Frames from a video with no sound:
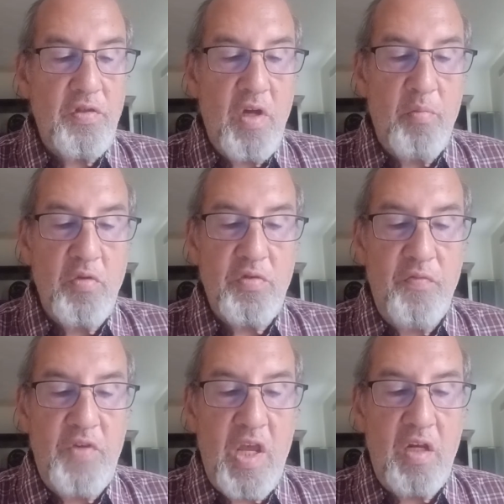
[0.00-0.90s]
numbers
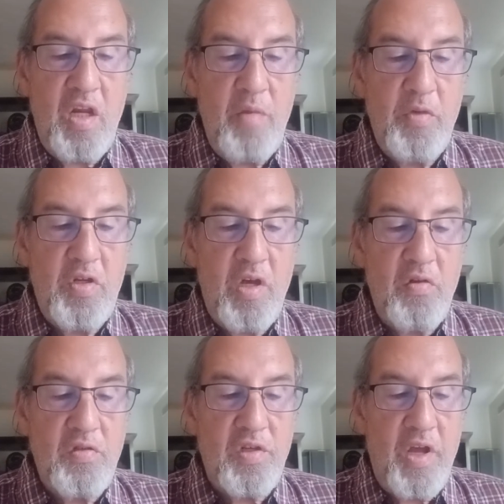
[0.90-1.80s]
of dead
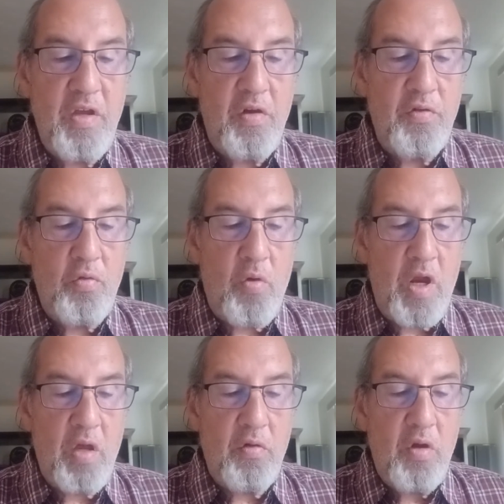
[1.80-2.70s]
nematodes lay
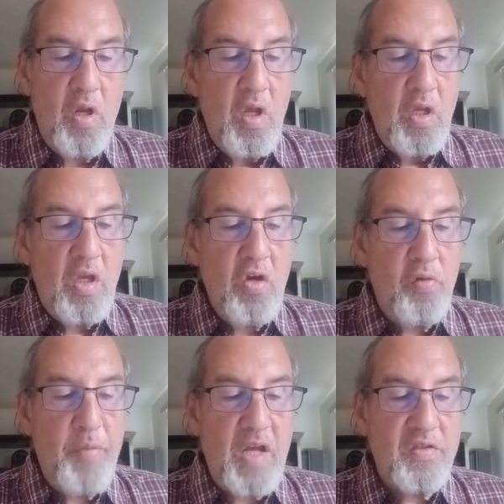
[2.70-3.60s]
underground,
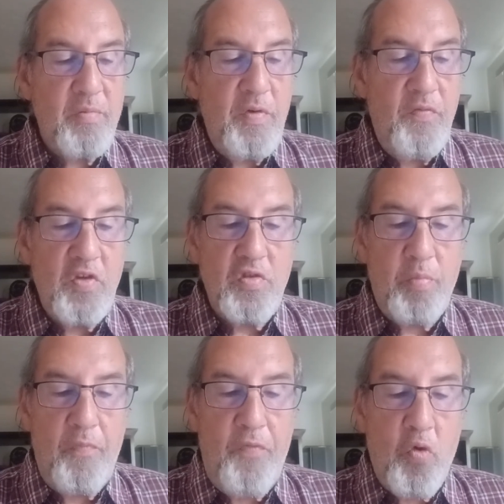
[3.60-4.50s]
killed by some
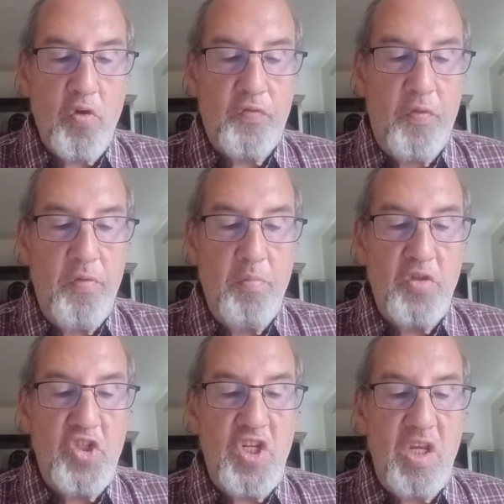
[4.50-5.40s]
invisible force from the
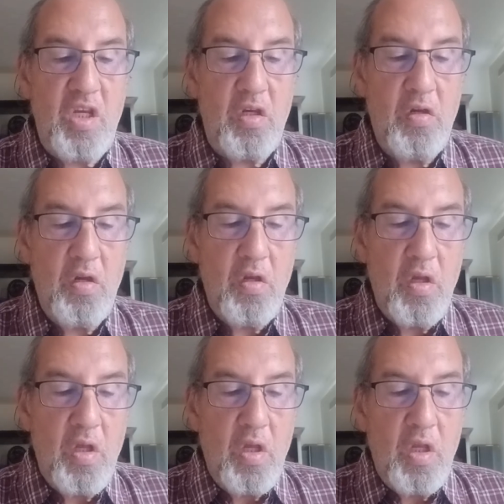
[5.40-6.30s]
machine,
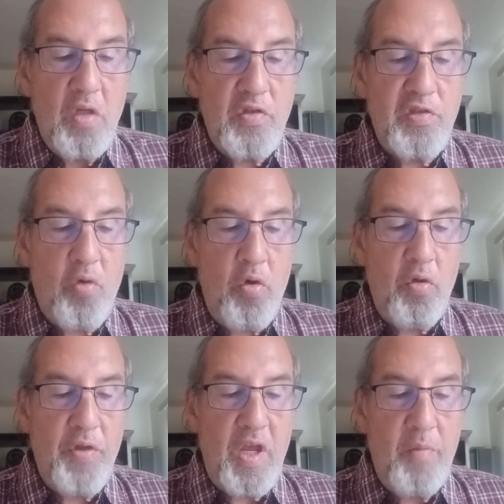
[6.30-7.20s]
in
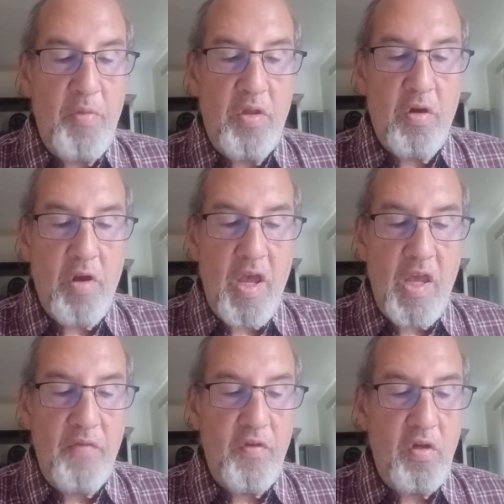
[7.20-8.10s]
soil that had been their
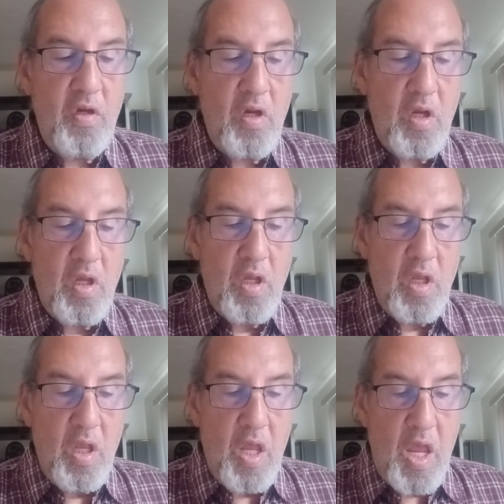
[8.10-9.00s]
haven
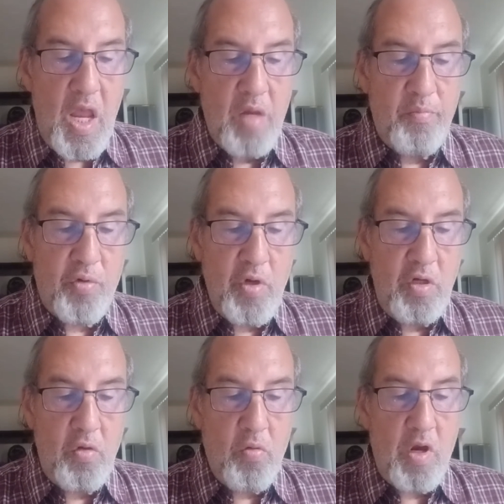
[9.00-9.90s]
and
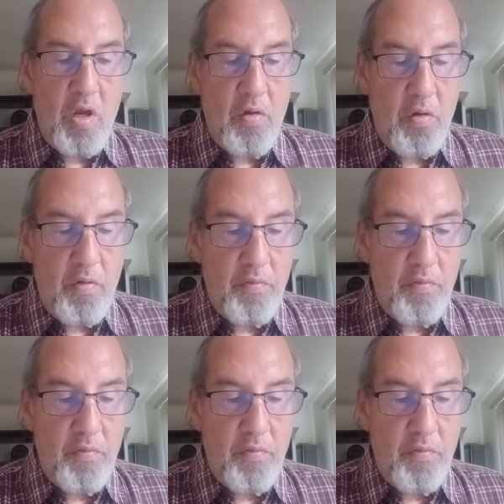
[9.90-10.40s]
breeding ground.